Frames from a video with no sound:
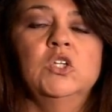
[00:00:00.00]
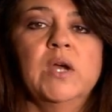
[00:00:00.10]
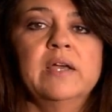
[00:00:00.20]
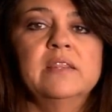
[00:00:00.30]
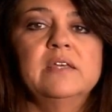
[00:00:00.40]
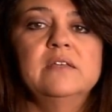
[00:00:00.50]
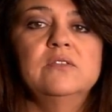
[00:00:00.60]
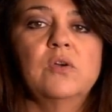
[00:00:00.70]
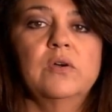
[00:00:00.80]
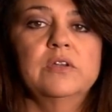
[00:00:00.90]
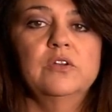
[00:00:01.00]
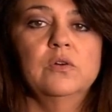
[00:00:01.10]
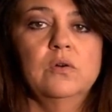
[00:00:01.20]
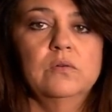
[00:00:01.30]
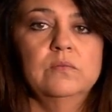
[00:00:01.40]
Try these on
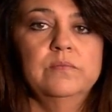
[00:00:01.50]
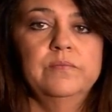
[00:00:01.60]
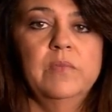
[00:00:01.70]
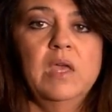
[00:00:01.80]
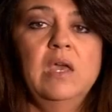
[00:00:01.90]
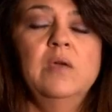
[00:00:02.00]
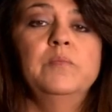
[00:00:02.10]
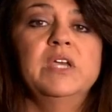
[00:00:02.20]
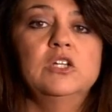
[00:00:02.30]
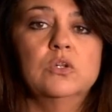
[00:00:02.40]
your own. Make